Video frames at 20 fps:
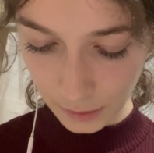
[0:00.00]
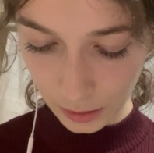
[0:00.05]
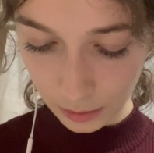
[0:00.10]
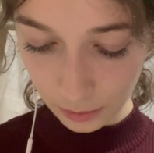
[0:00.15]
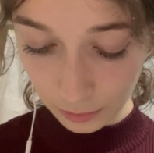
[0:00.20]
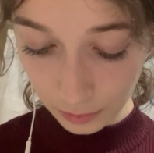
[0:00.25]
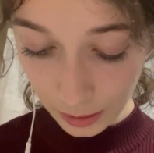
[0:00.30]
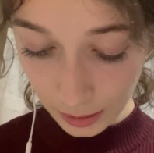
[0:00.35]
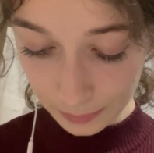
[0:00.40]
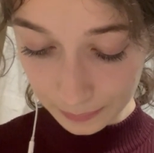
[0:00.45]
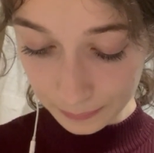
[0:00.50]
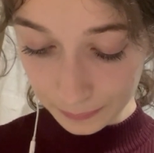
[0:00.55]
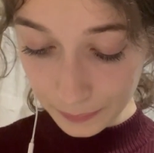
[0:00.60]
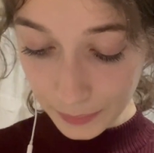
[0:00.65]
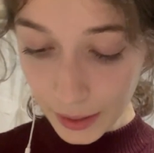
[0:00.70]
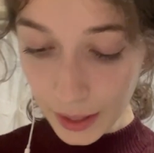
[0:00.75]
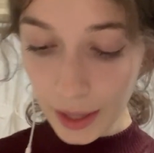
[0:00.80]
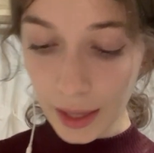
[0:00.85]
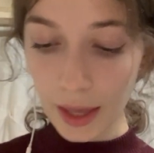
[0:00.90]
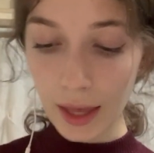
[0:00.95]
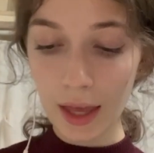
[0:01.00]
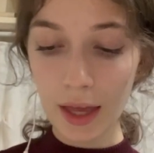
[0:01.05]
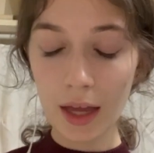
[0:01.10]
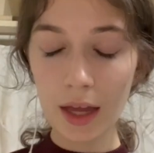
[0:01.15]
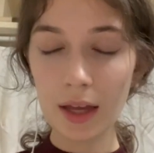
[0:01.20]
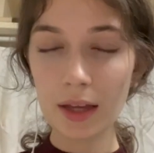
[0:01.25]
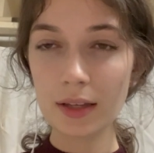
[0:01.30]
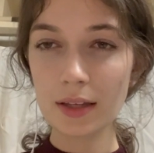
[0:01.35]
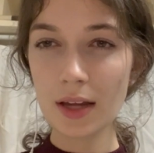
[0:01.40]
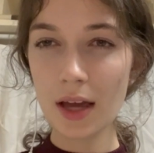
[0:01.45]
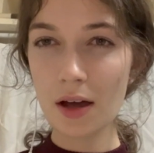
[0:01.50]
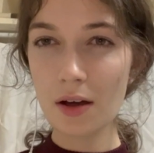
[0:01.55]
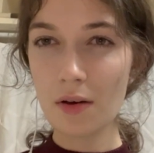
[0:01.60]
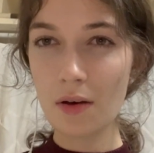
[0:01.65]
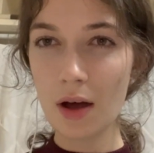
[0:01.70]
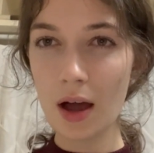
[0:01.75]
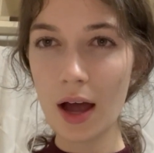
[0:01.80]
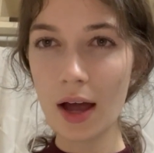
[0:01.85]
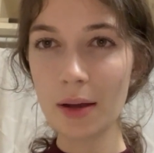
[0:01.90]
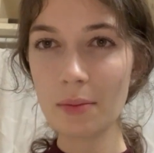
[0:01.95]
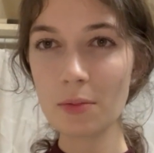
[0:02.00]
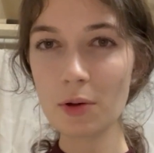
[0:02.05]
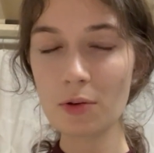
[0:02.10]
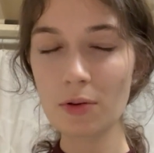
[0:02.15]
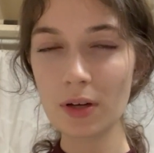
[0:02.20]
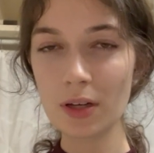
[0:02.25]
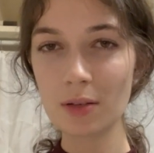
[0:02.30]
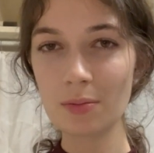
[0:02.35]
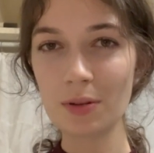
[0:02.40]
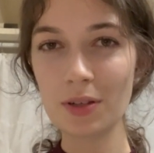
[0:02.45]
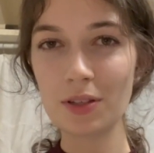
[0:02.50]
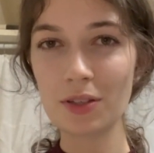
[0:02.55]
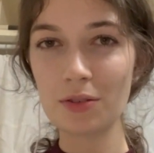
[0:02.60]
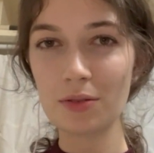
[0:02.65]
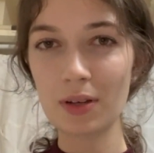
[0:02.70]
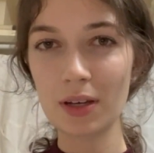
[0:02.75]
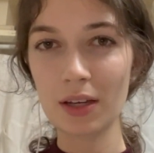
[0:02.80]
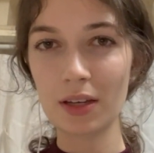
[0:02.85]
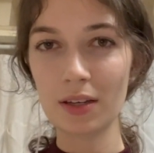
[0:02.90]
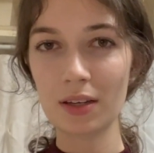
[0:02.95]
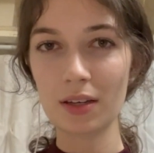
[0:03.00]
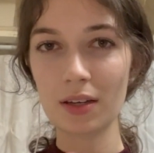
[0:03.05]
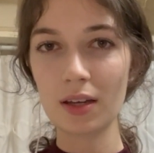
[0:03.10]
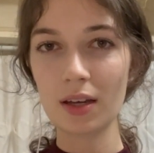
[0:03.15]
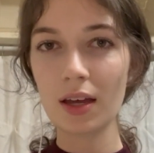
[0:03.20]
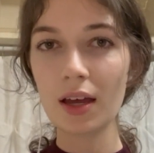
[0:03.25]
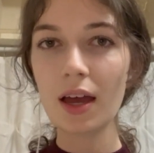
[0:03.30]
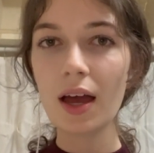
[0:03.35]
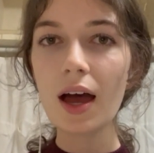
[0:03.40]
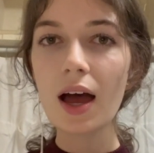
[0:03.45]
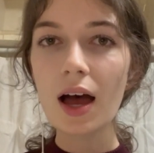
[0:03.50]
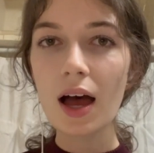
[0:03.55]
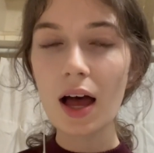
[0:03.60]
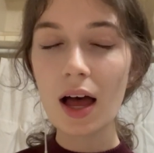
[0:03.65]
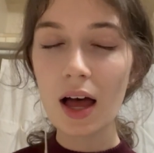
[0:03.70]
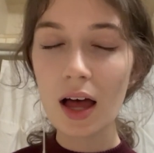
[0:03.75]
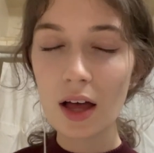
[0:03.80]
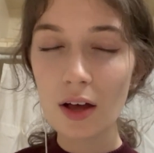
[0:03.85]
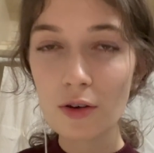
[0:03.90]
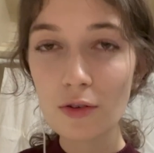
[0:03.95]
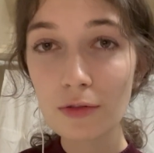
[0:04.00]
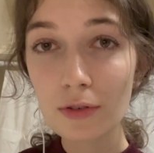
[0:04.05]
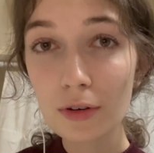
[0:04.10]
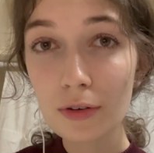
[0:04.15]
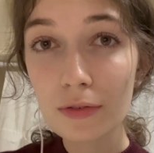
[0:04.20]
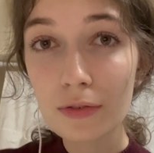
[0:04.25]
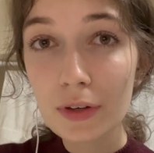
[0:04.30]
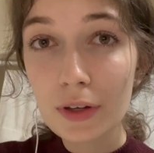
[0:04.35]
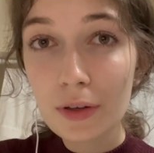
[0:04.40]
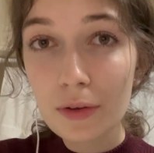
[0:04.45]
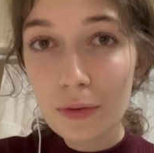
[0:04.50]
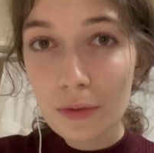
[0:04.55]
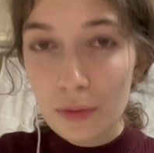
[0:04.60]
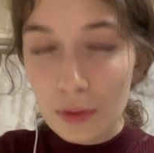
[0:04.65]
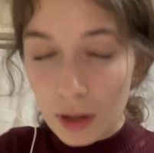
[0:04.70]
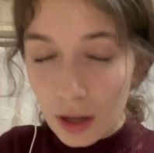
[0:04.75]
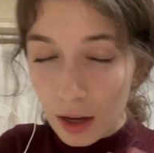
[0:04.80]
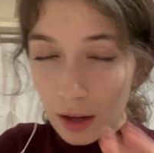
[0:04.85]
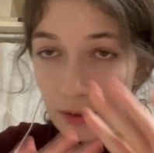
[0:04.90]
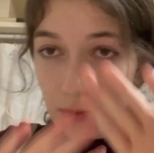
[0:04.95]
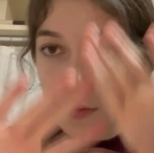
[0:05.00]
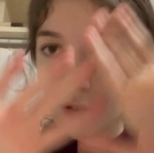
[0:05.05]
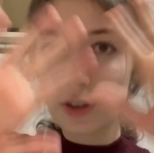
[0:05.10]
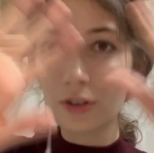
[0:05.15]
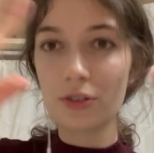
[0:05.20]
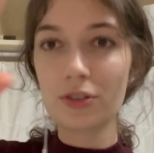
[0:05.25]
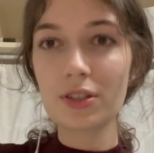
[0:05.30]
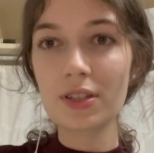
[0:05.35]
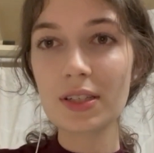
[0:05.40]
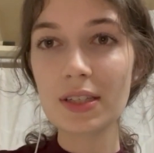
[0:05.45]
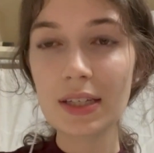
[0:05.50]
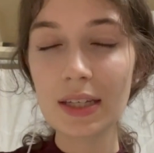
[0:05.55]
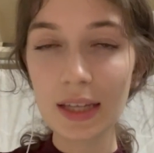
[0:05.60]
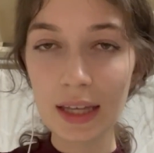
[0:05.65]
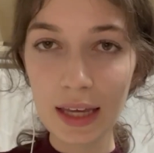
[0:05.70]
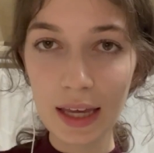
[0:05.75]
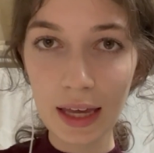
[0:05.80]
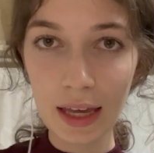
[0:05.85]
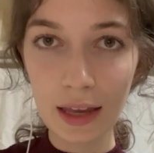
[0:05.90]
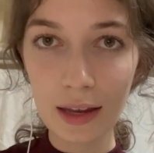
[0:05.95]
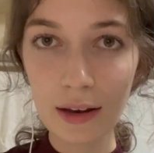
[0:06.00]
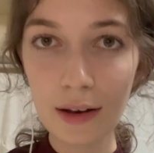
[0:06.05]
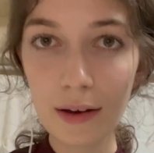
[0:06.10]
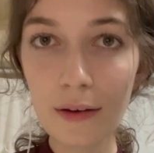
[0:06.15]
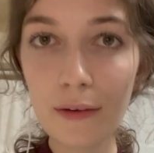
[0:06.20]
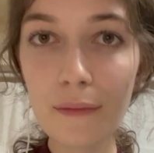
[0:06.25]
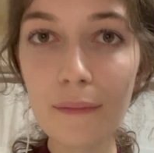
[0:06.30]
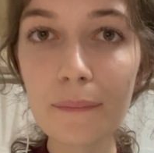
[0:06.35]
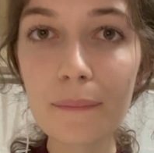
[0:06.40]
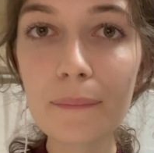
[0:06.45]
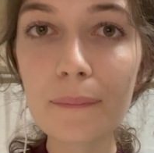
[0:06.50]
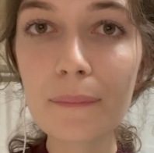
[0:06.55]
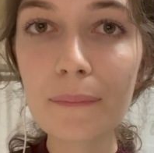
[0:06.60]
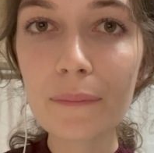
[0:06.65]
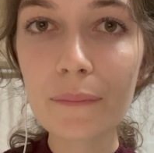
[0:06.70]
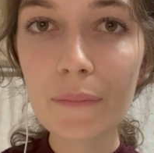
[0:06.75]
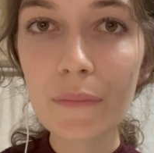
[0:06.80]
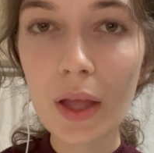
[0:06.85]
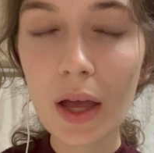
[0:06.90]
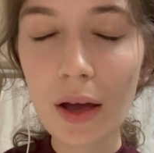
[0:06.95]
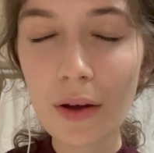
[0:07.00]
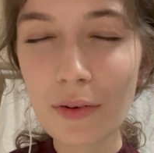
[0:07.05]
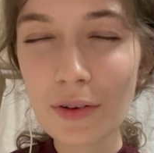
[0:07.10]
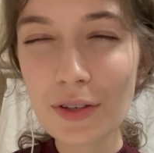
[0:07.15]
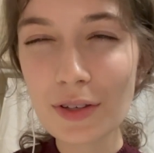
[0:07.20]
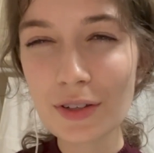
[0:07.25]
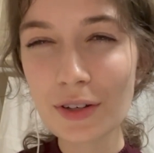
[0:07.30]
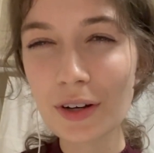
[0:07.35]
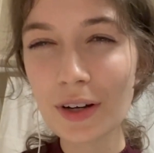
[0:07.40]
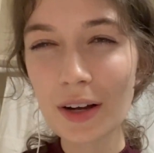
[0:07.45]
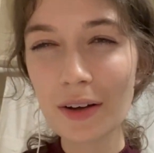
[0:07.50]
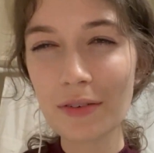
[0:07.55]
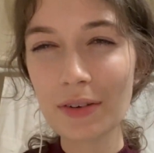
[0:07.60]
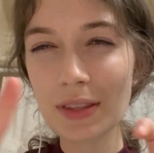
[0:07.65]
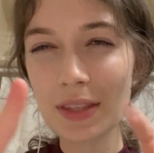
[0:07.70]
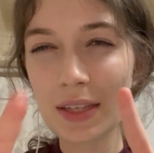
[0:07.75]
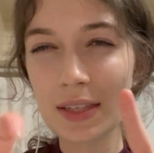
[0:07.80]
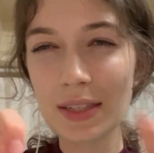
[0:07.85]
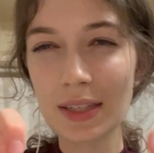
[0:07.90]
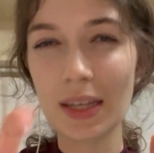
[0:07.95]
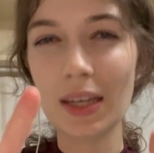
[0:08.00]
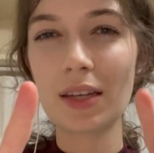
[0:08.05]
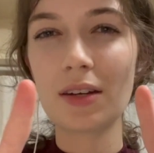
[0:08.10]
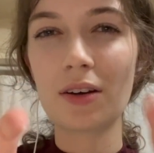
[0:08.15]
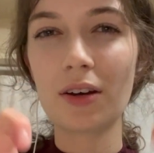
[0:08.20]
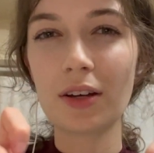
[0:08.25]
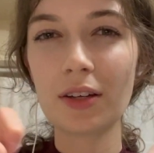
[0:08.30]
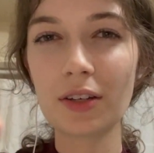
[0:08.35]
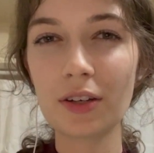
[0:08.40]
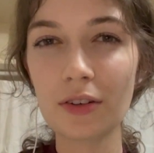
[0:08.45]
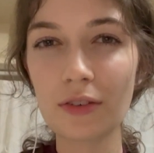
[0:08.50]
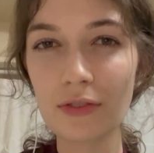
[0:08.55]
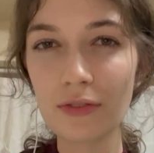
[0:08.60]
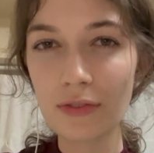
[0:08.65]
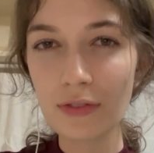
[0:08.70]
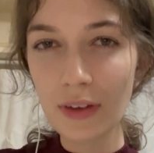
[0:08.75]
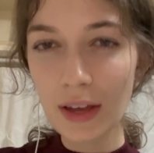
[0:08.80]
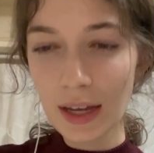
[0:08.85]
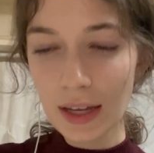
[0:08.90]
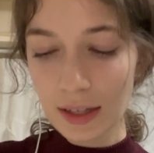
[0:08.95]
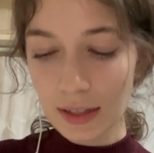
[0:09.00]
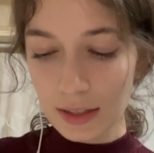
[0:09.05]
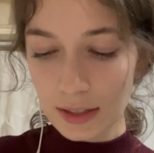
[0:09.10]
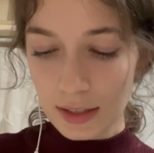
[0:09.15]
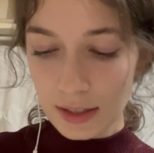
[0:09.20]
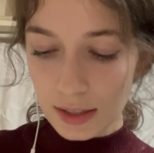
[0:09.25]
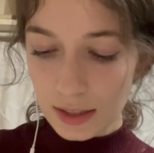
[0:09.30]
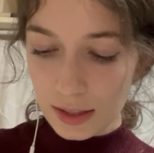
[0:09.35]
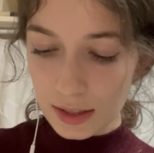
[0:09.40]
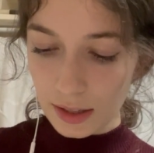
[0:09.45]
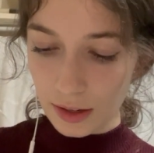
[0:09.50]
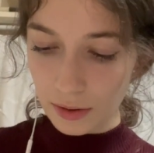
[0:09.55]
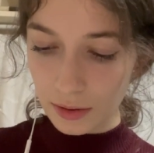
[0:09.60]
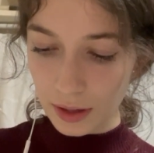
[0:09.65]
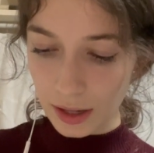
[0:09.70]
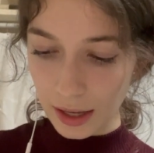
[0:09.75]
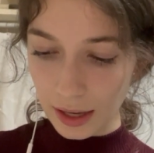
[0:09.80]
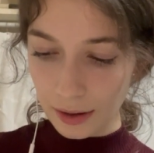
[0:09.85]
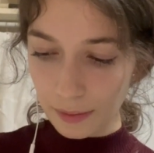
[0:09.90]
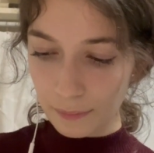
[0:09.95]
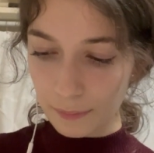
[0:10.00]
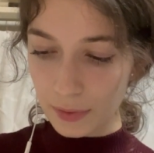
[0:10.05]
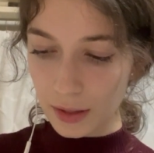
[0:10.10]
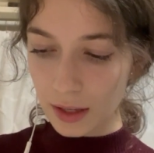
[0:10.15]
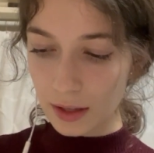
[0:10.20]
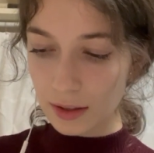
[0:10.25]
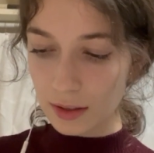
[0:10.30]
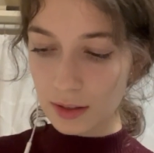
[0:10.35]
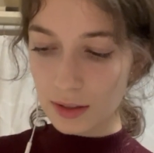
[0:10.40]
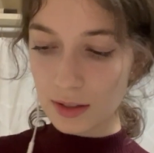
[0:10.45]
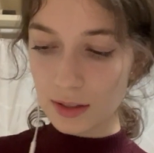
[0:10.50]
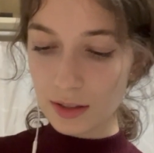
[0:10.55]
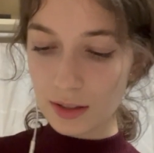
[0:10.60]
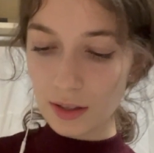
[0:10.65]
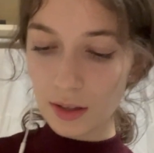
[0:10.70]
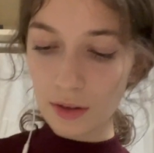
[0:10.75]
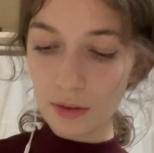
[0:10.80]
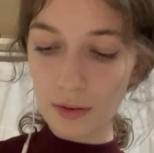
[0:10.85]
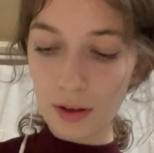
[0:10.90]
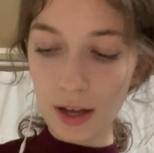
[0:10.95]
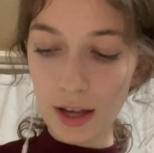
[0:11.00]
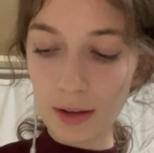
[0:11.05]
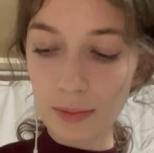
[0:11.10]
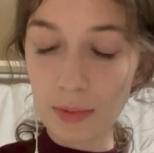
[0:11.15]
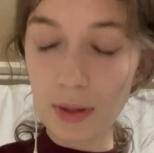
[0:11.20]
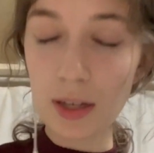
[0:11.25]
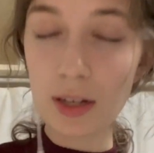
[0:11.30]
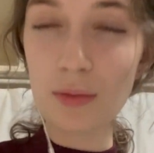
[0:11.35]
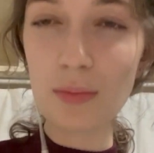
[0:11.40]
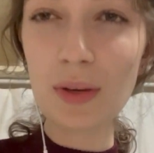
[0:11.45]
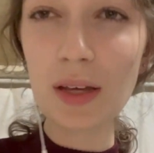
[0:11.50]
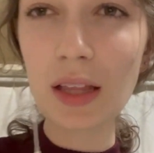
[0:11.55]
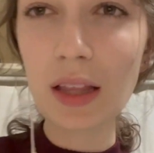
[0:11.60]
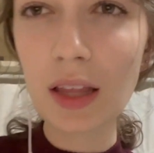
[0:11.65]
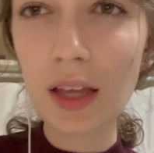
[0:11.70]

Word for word: Alright, now I'm going to be doing an overview of your skin. I will start out with the skin on your face, okay? So I'm going to be